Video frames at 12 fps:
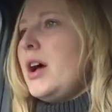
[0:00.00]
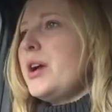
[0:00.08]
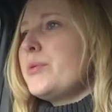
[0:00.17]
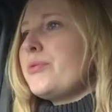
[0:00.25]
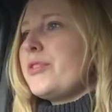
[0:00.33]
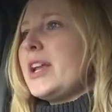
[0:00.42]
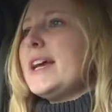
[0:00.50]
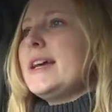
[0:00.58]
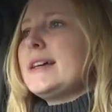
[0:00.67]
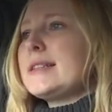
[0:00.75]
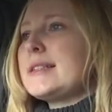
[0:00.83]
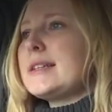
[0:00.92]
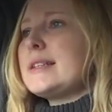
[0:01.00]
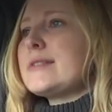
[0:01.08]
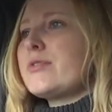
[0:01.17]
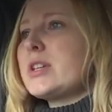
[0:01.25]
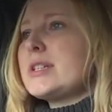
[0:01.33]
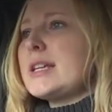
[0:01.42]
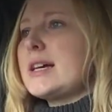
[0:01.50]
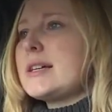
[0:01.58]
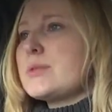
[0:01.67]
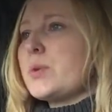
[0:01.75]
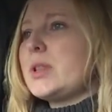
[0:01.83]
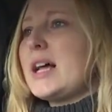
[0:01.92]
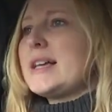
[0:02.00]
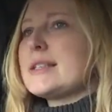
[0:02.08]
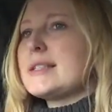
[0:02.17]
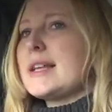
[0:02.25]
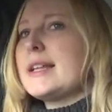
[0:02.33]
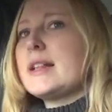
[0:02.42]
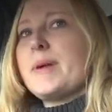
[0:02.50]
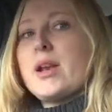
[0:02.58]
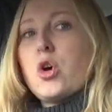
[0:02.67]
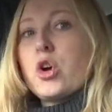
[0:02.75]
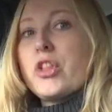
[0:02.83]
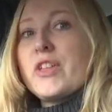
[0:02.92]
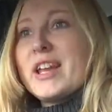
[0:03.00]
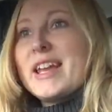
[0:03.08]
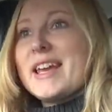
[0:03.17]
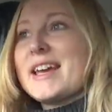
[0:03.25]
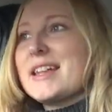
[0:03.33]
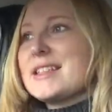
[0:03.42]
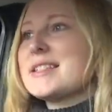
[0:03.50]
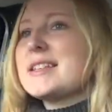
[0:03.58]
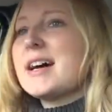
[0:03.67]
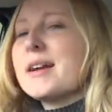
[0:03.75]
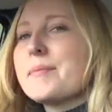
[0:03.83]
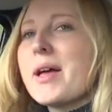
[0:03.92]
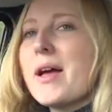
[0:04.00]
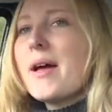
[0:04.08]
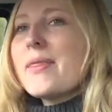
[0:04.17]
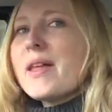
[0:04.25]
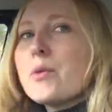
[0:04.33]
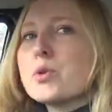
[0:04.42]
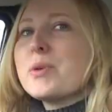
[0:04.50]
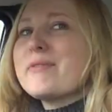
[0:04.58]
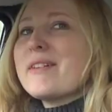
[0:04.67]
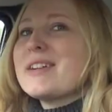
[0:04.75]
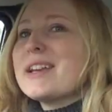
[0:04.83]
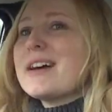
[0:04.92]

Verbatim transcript: hopefully these front tyres will last a little bit longer than a year this time. That would be very